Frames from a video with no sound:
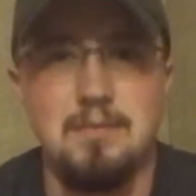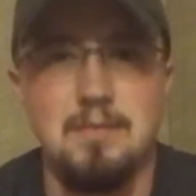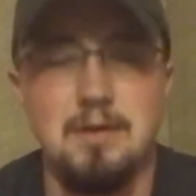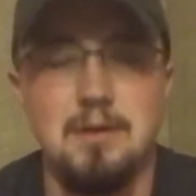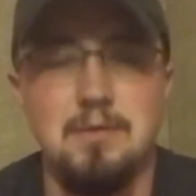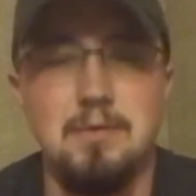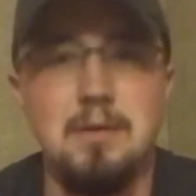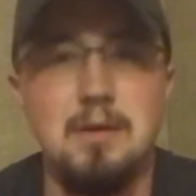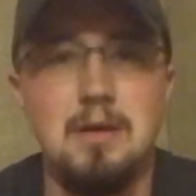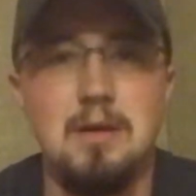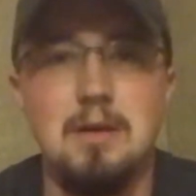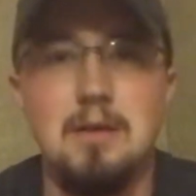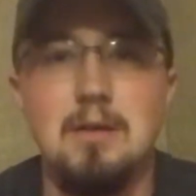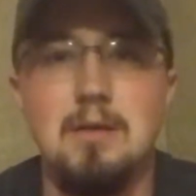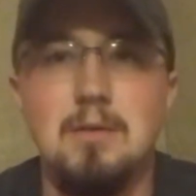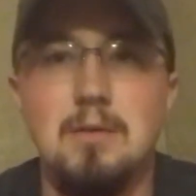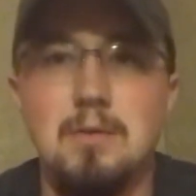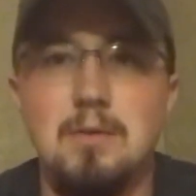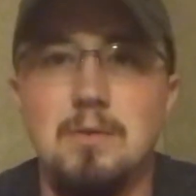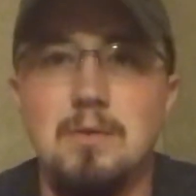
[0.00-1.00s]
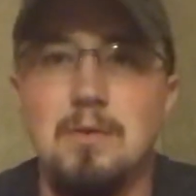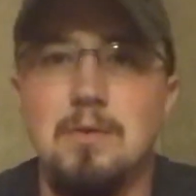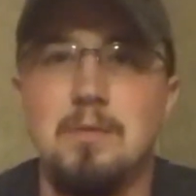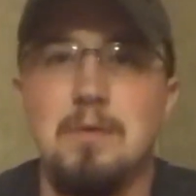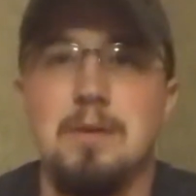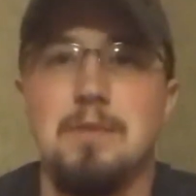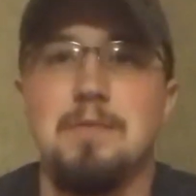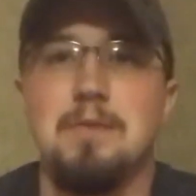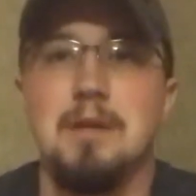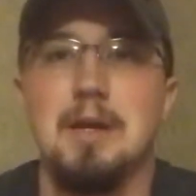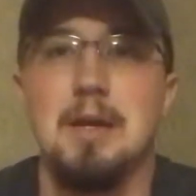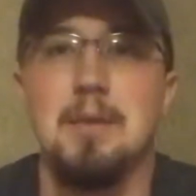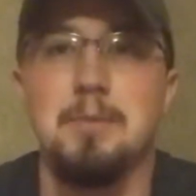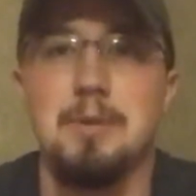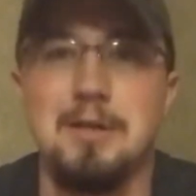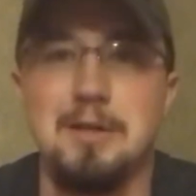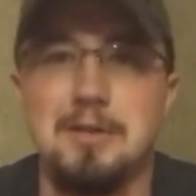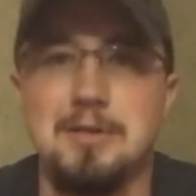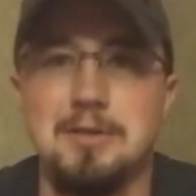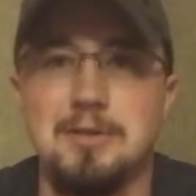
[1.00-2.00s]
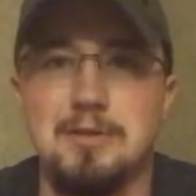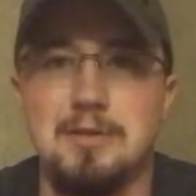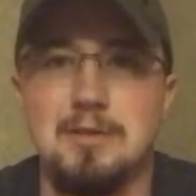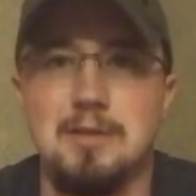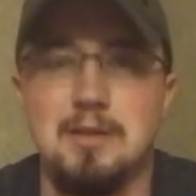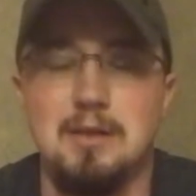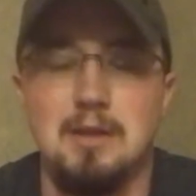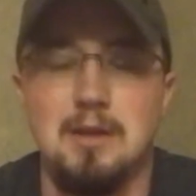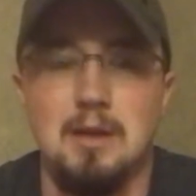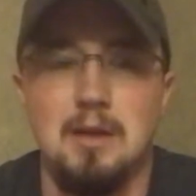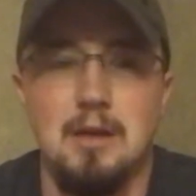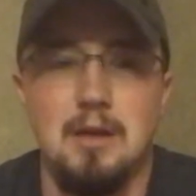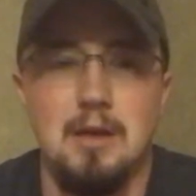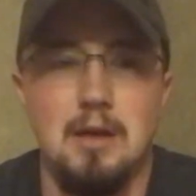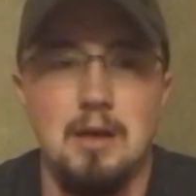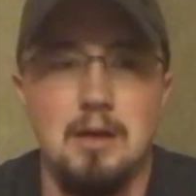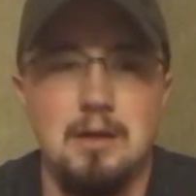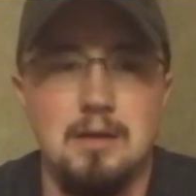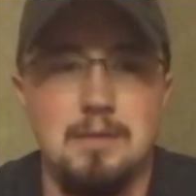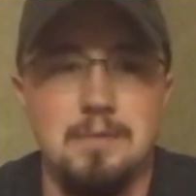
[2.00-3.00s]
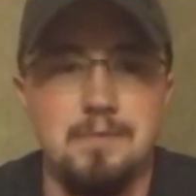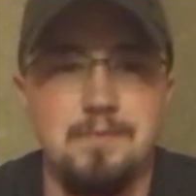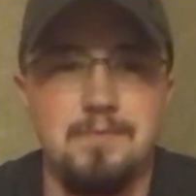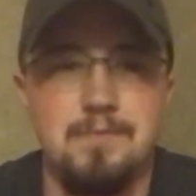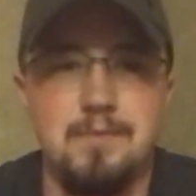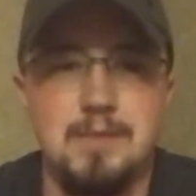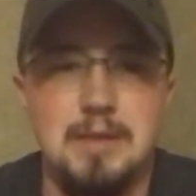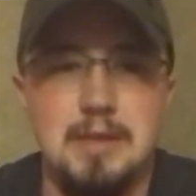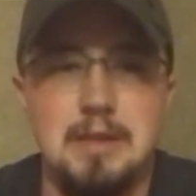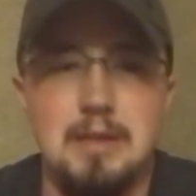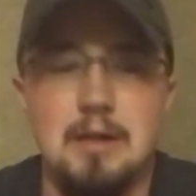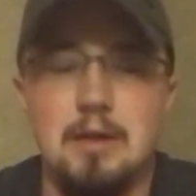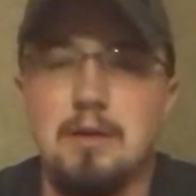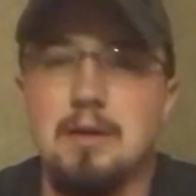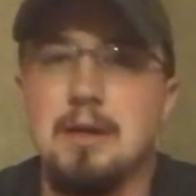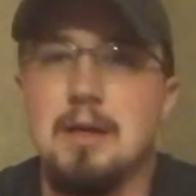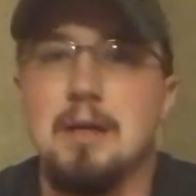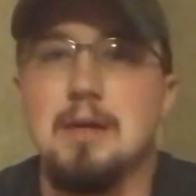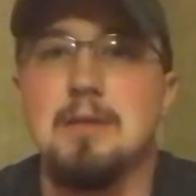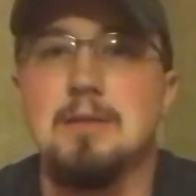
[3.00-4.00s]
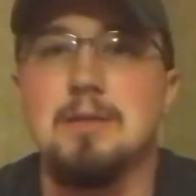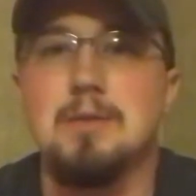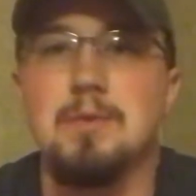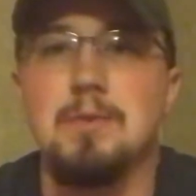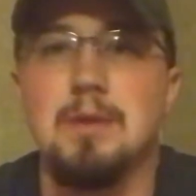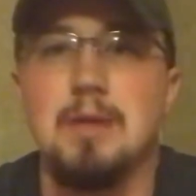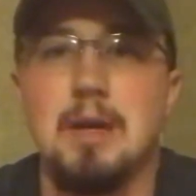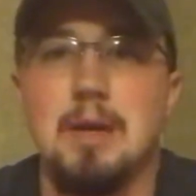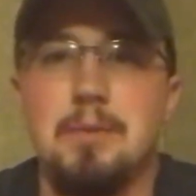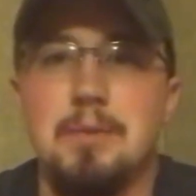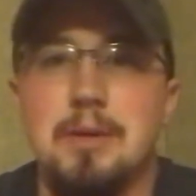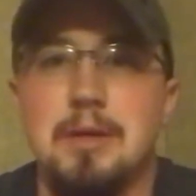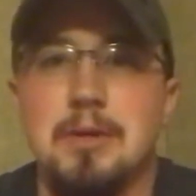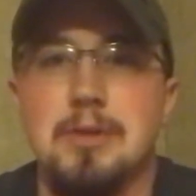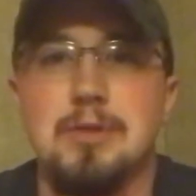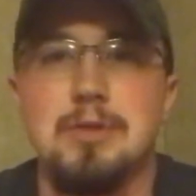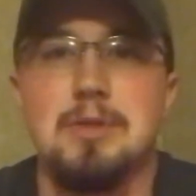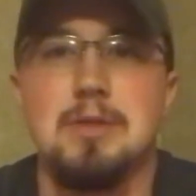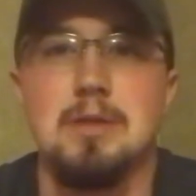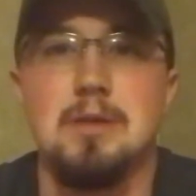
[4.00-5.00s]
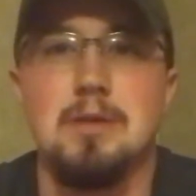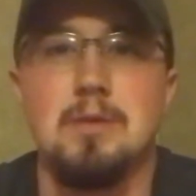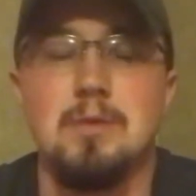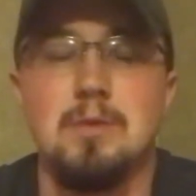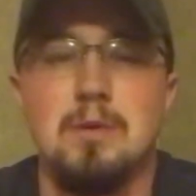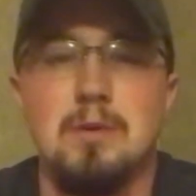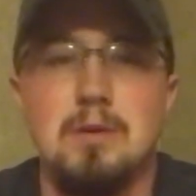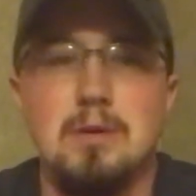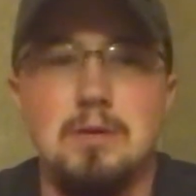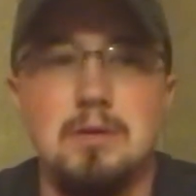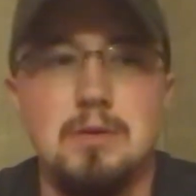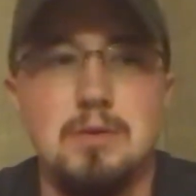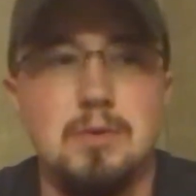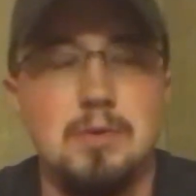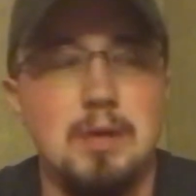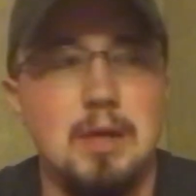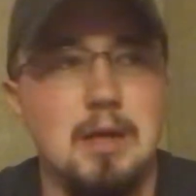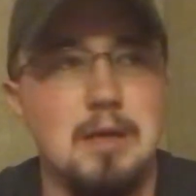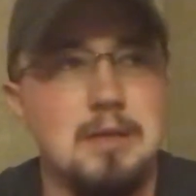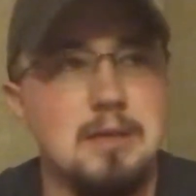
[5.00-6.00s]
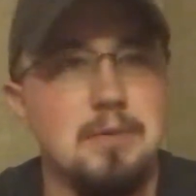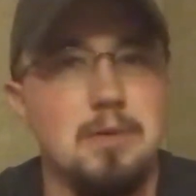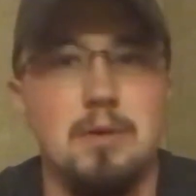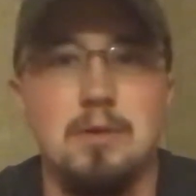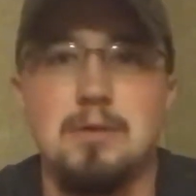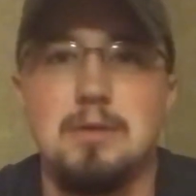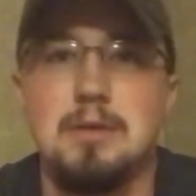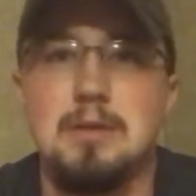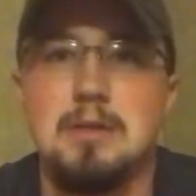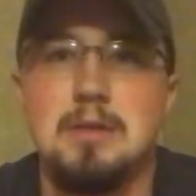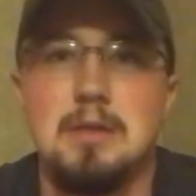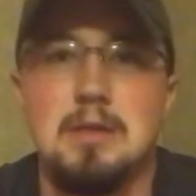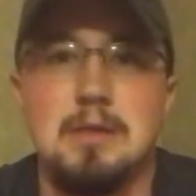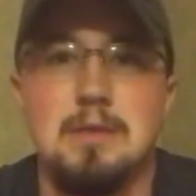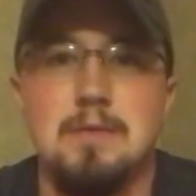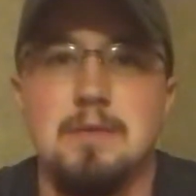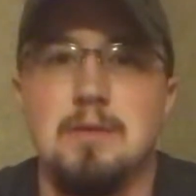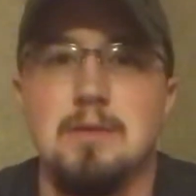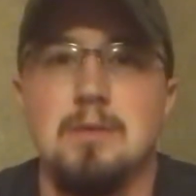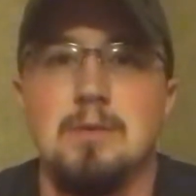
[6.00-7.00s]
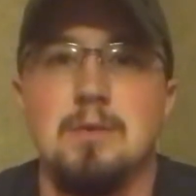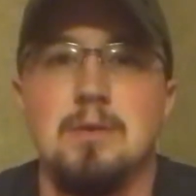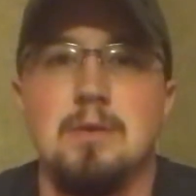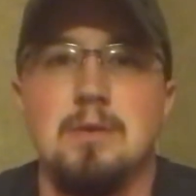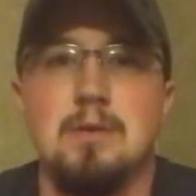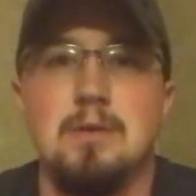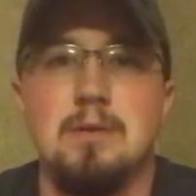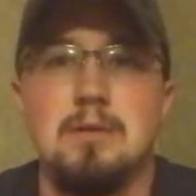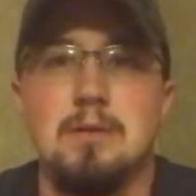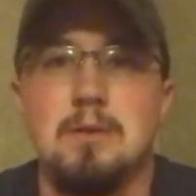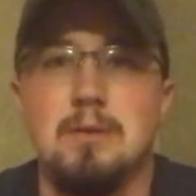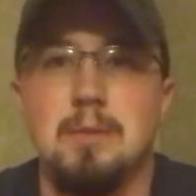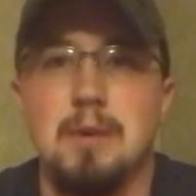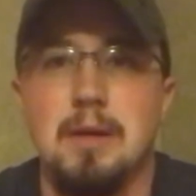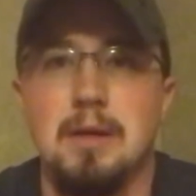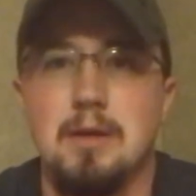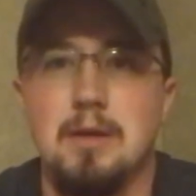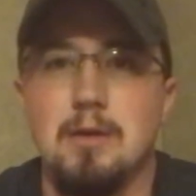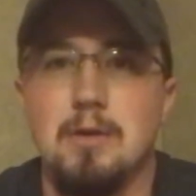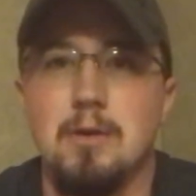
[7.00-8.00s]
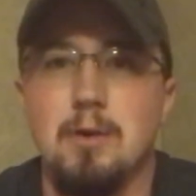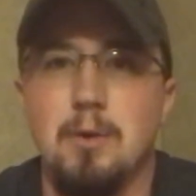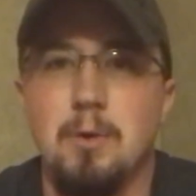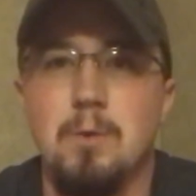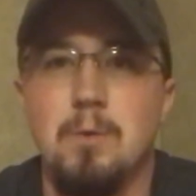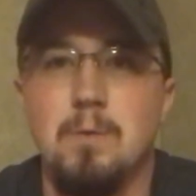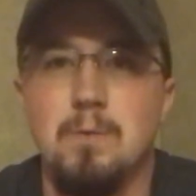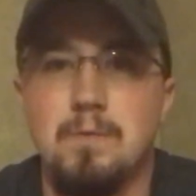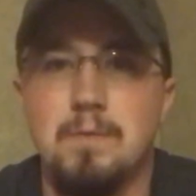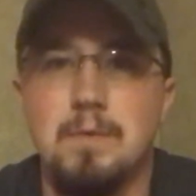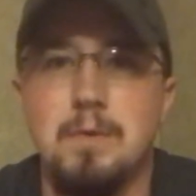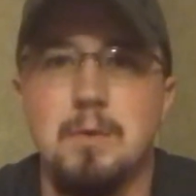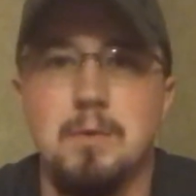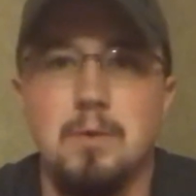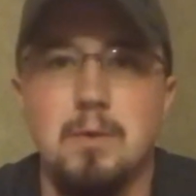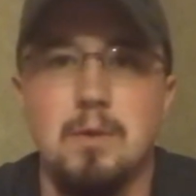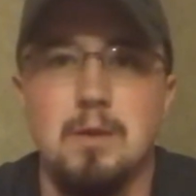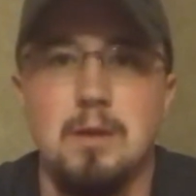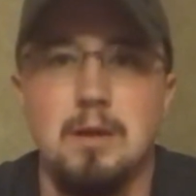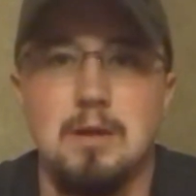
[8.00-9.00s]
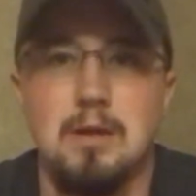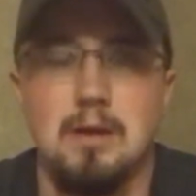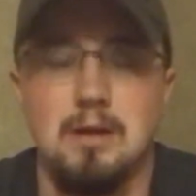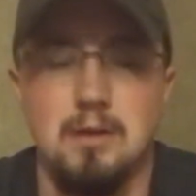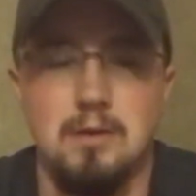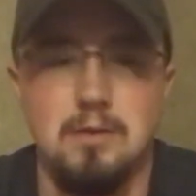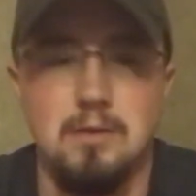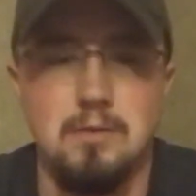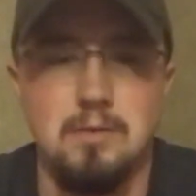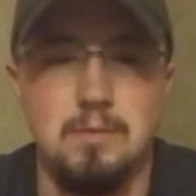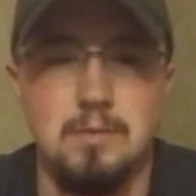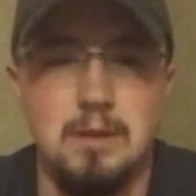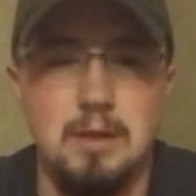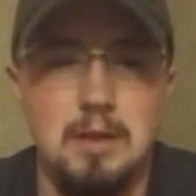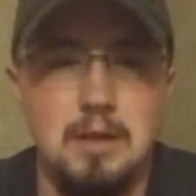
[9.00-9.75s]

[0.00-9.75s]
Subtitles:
Okay, well, what if you got pictures? In our house, we got pictures on the walls. We got some artsy stuff on the wall, make our home feel more like a home.